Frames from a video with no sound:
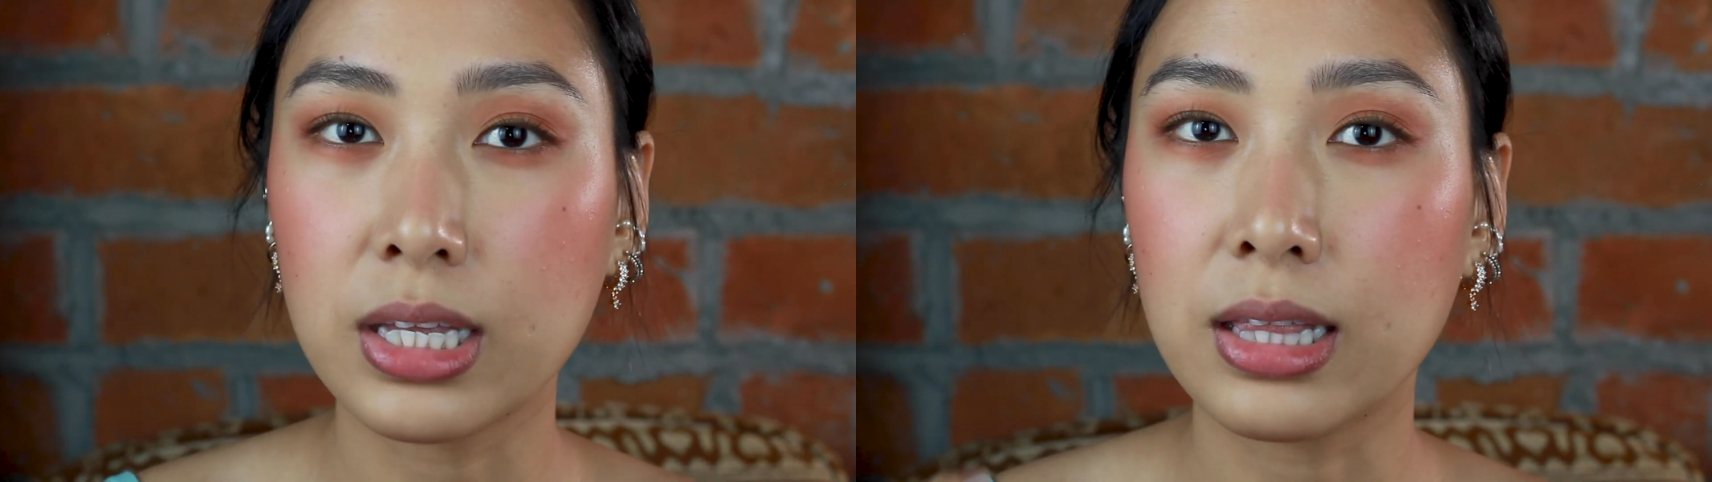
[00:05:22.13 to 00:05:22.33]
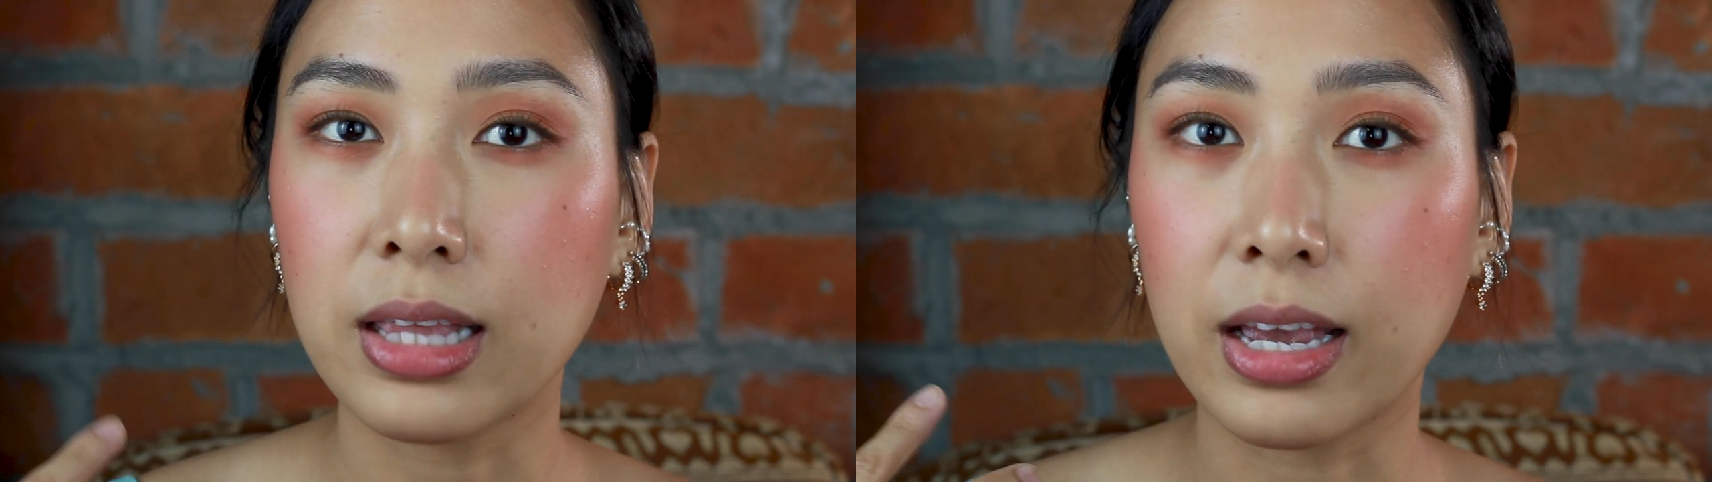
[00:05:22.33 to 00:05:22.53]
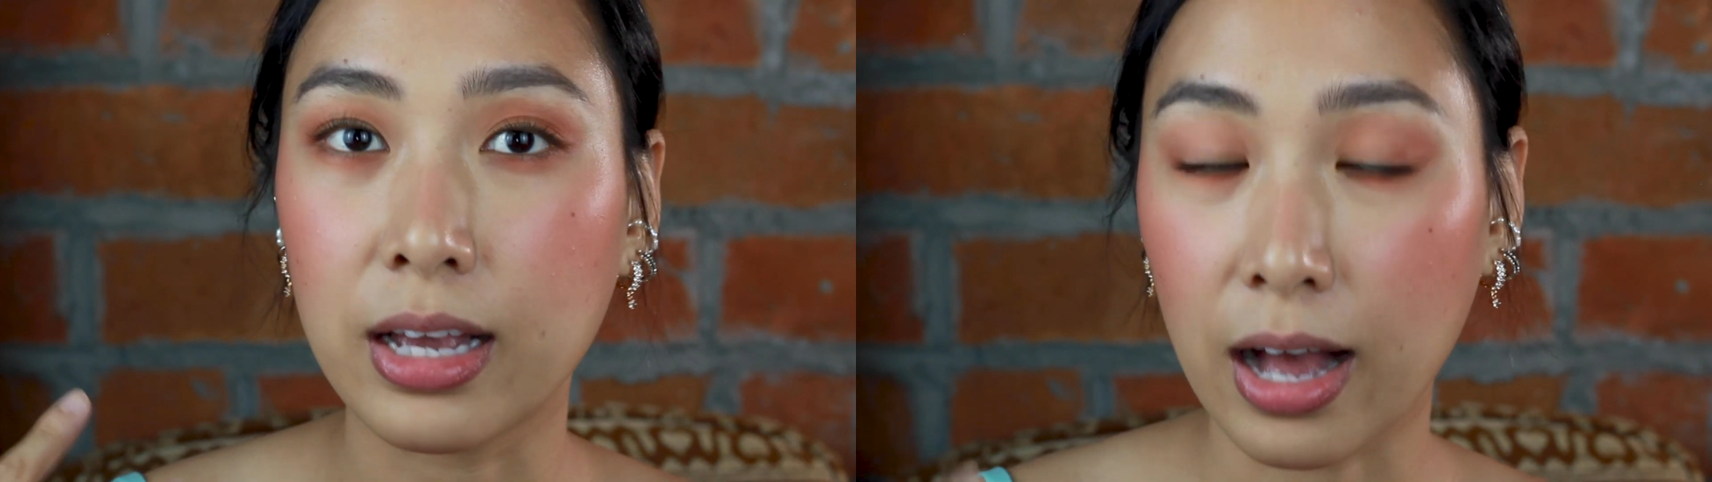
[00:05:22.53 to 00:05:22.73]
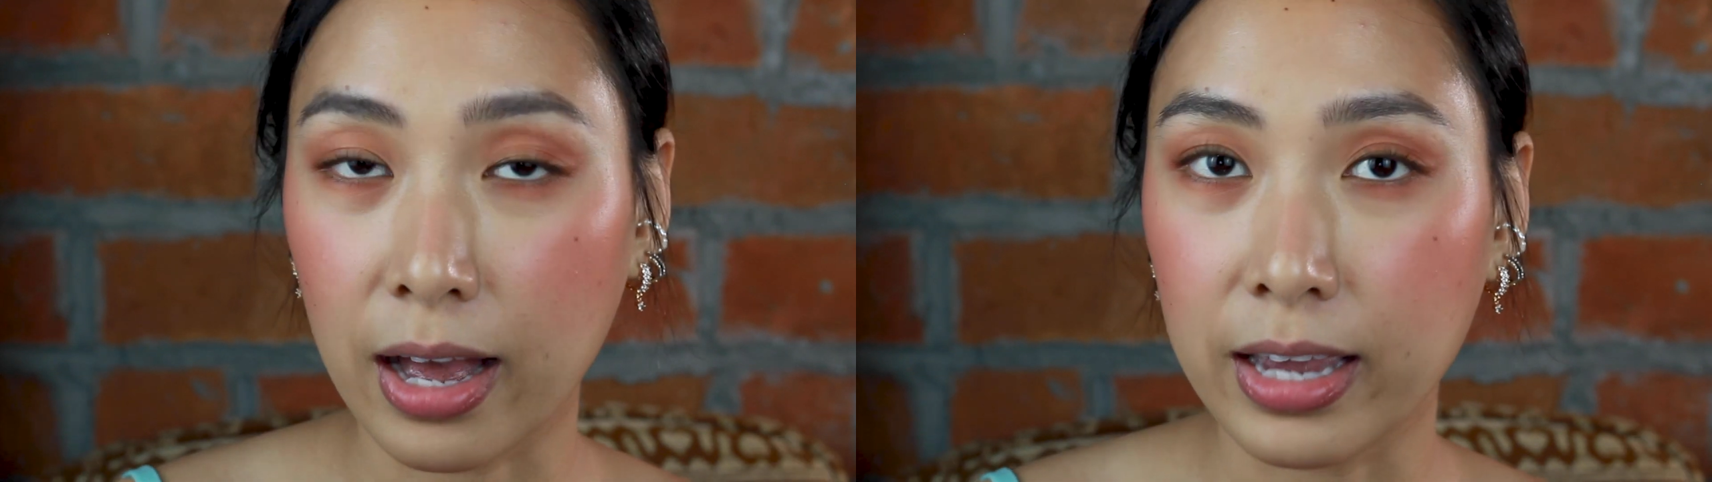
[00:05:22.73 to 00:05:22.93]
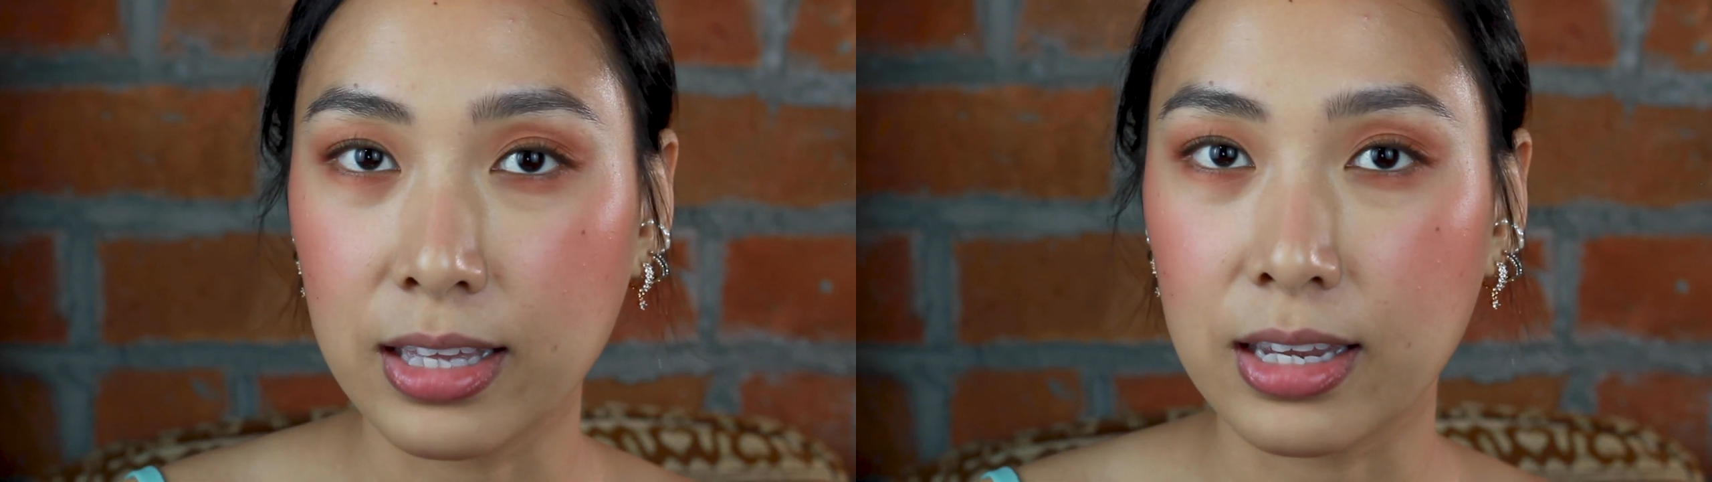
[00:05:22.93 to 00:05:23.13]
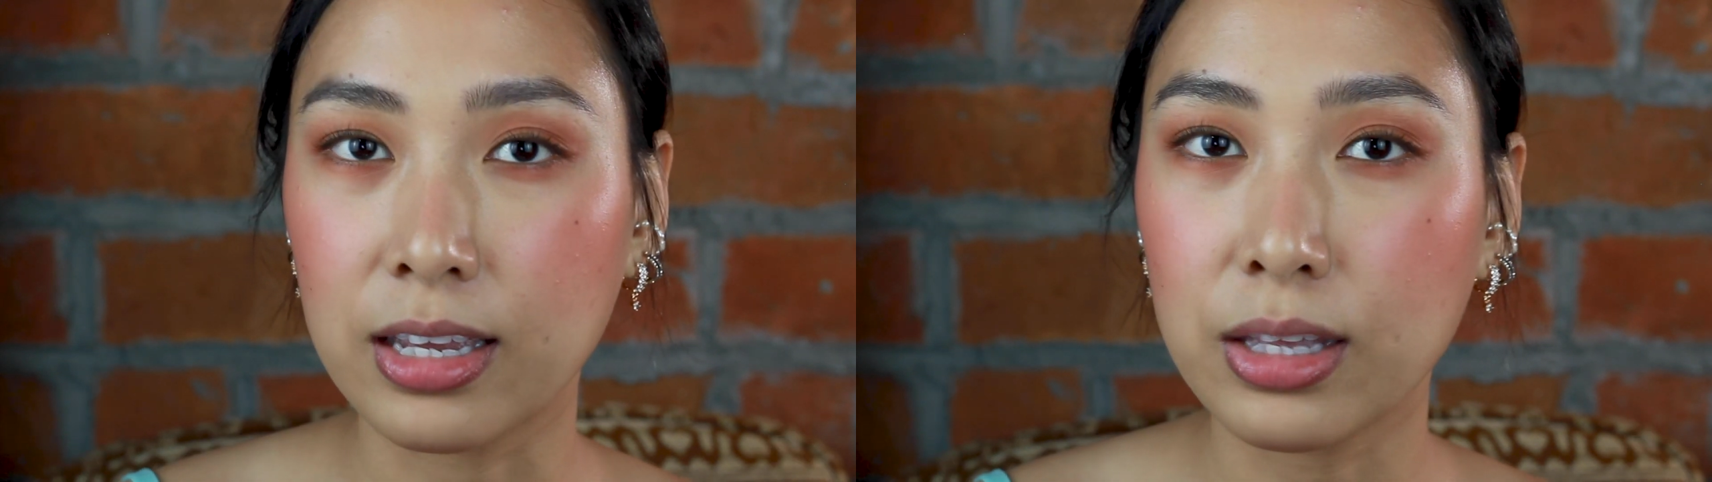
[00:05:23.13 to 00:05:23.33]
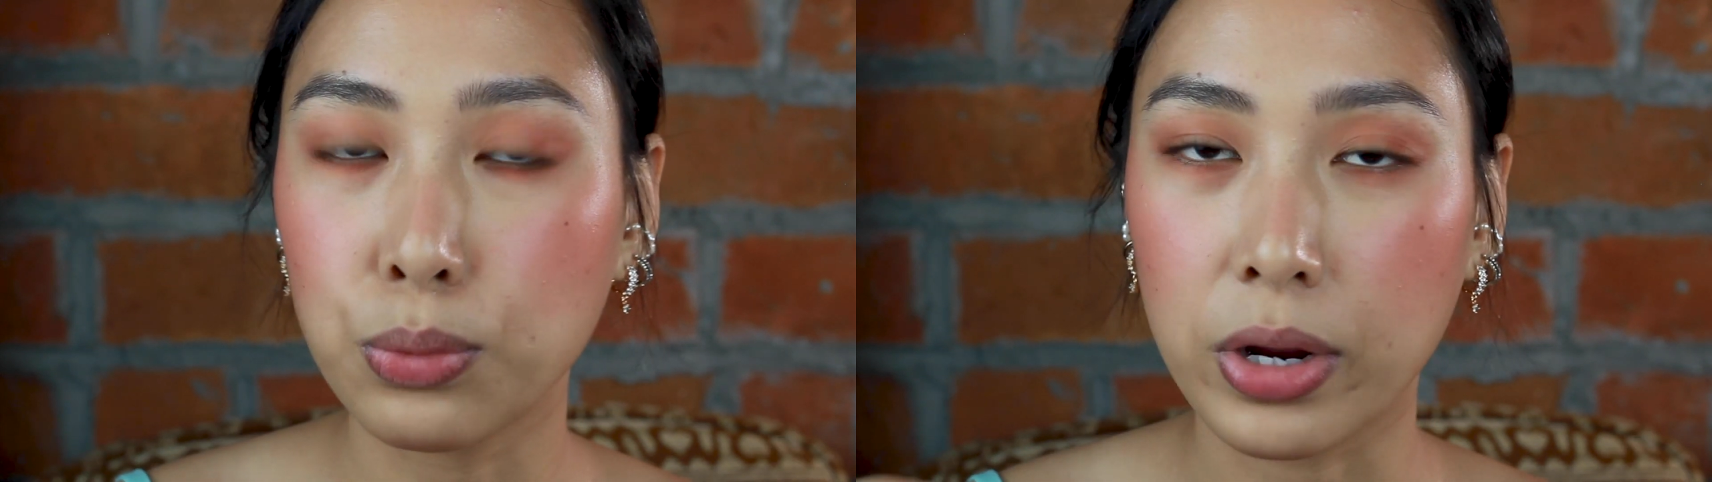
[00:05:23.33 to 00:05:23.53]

it like I did,